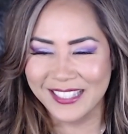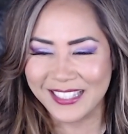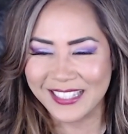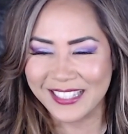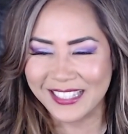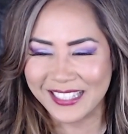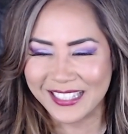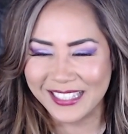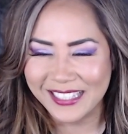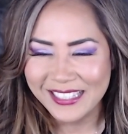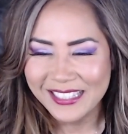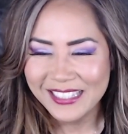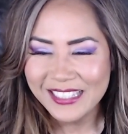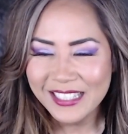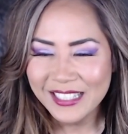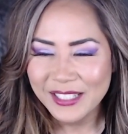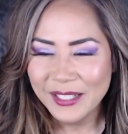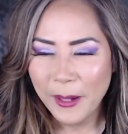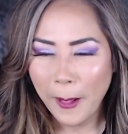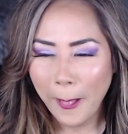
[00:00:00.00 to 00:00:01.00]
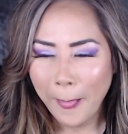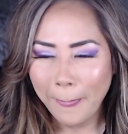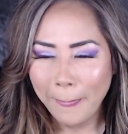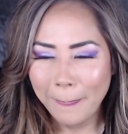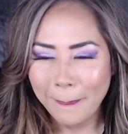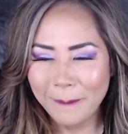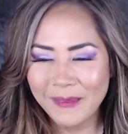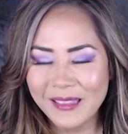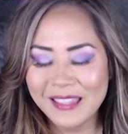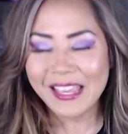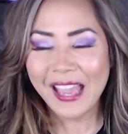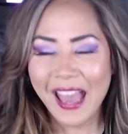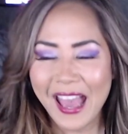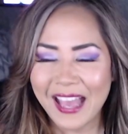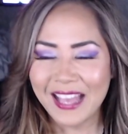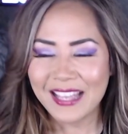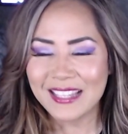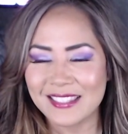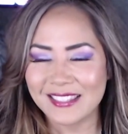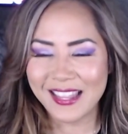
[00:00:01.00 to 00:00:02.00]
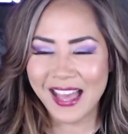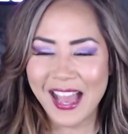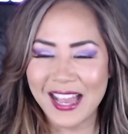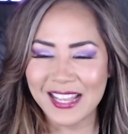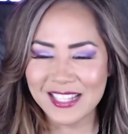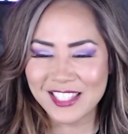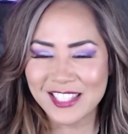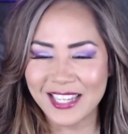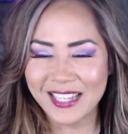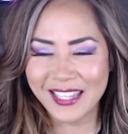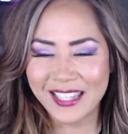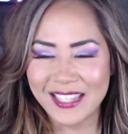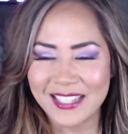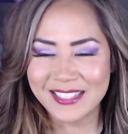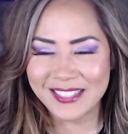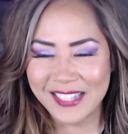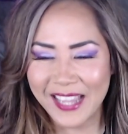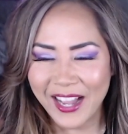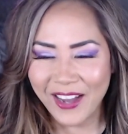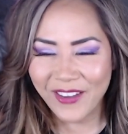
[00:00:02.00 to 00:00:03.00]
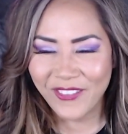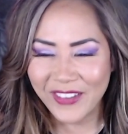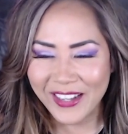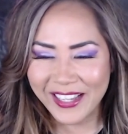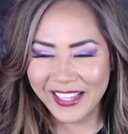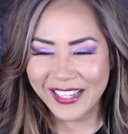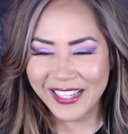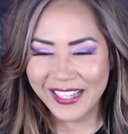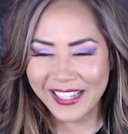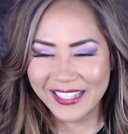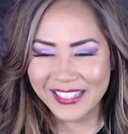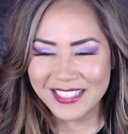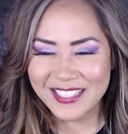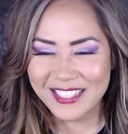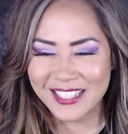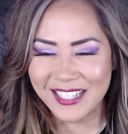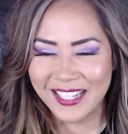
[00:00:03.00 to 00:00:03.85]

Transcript: Yes, last chicken sandwich.